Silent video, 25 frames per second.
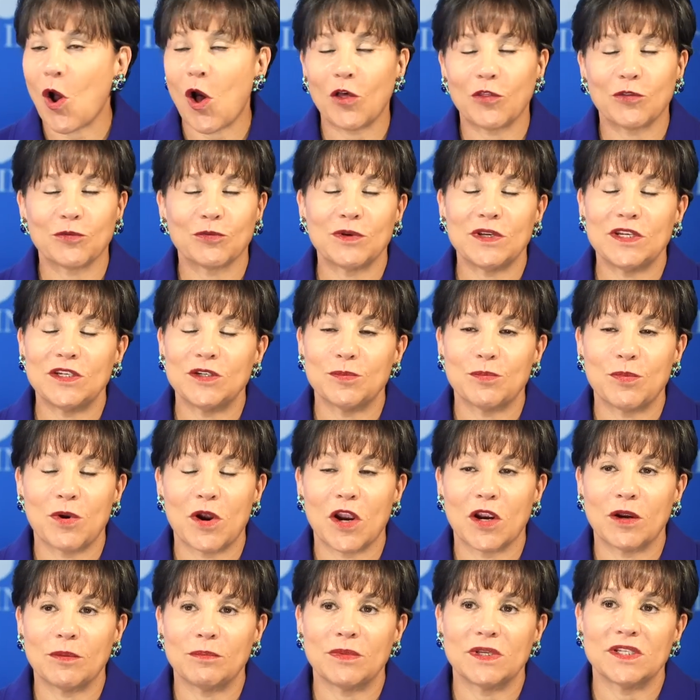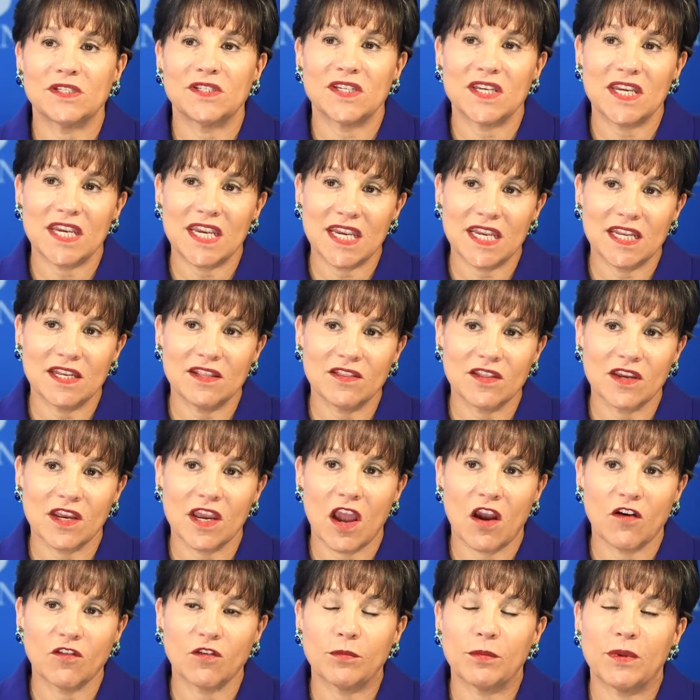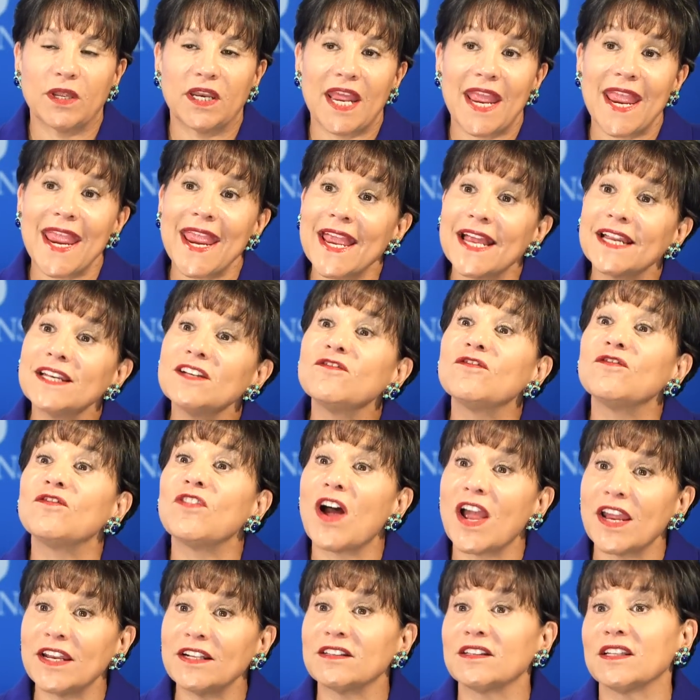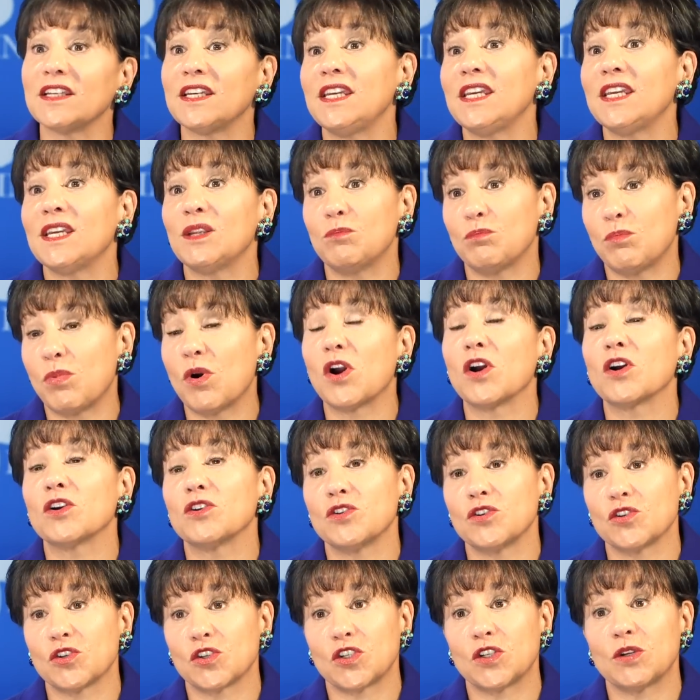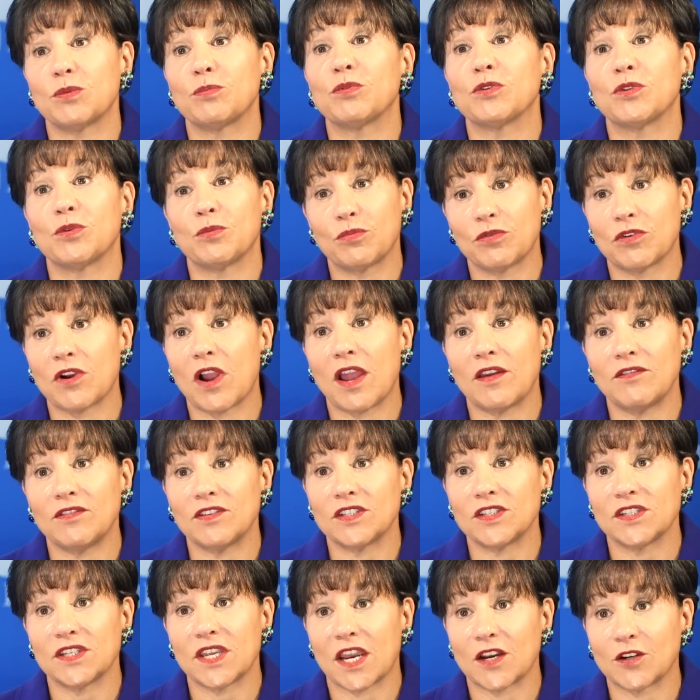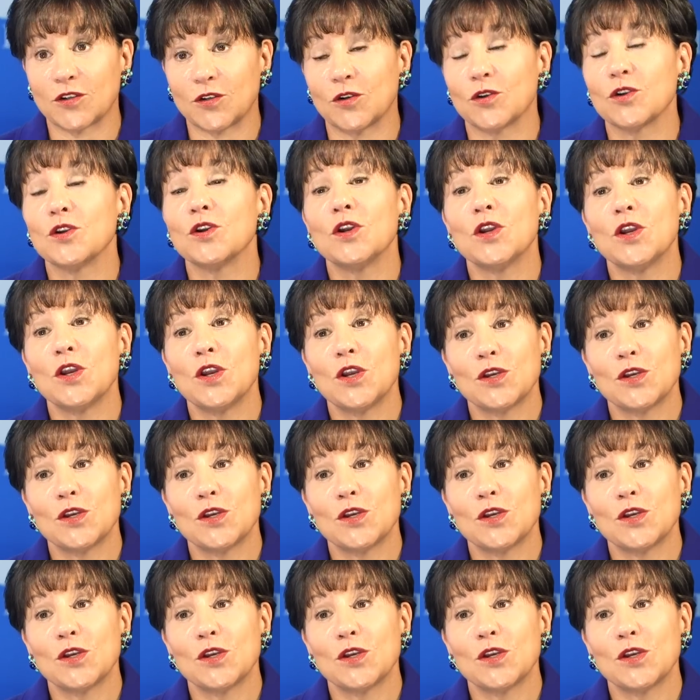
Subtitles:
all three departments in the government, and finally in partnership with the private sector,